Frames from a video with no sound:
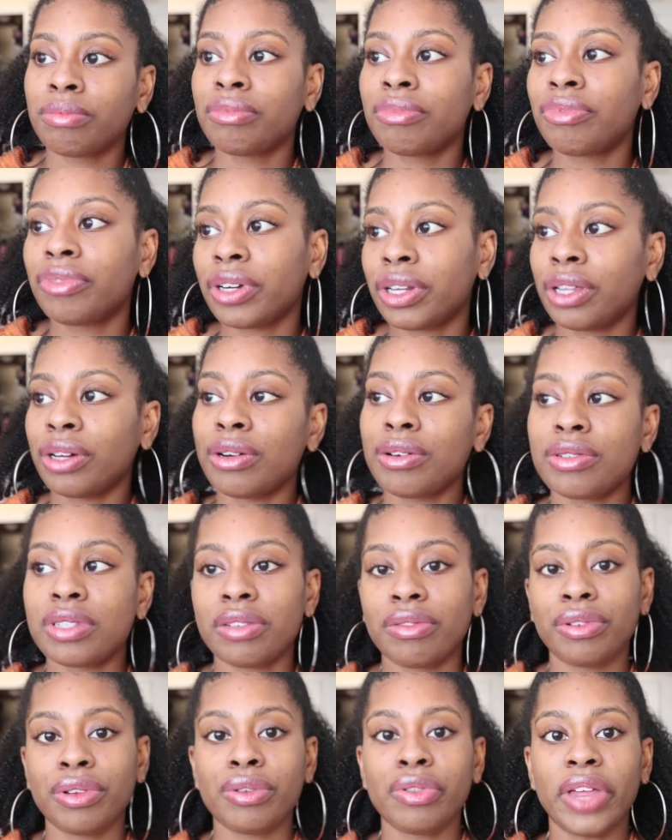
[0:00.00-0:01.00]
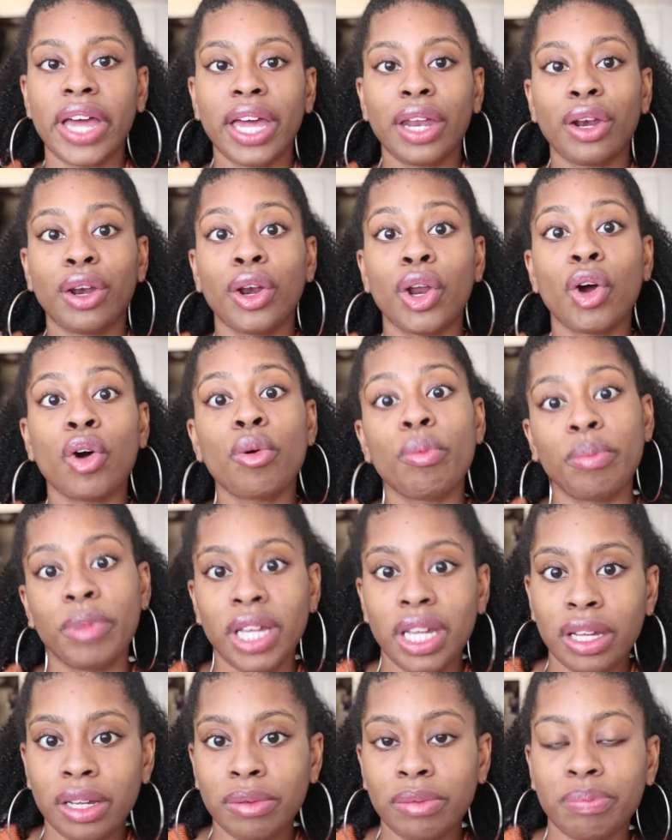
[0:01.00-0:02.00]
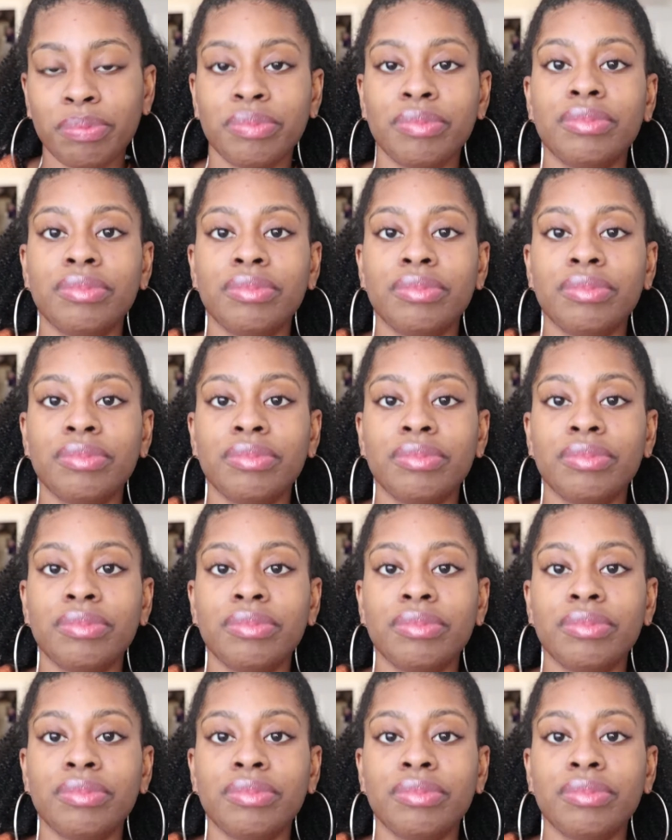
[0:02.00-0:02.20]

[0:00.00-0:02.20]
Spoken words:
For those of you that know me,